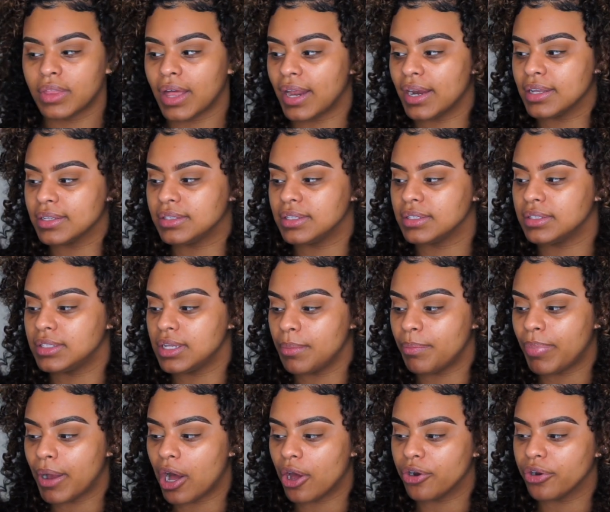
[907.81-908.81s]
That is the
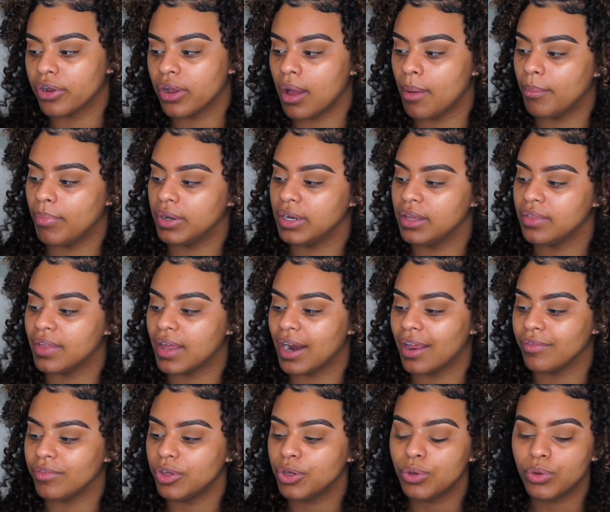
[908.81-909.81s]
dip powder company that
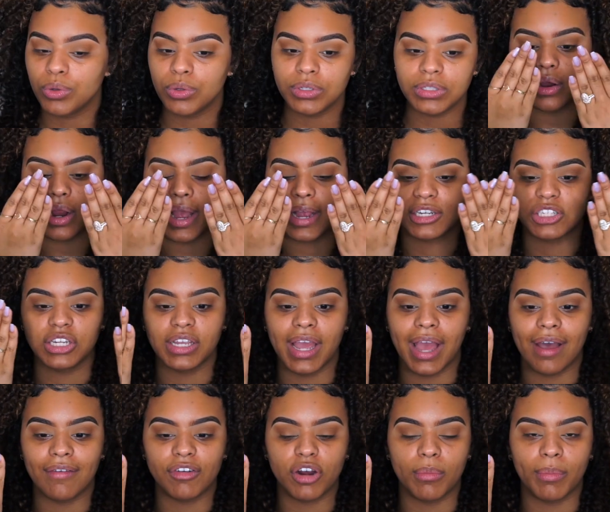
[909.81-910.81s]
I use. I actually
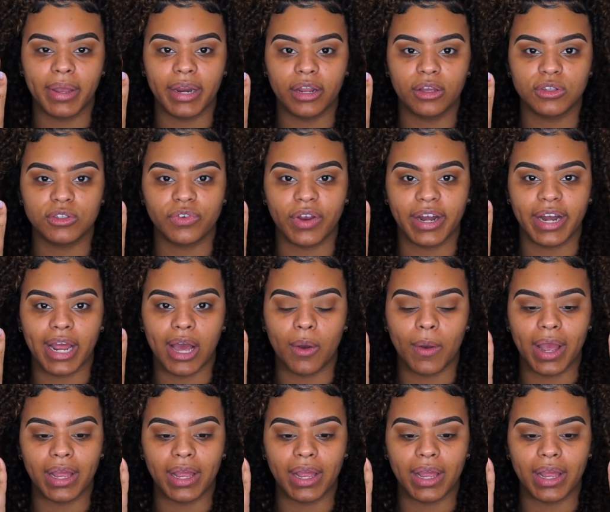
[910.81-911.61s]
have it on my nails right now.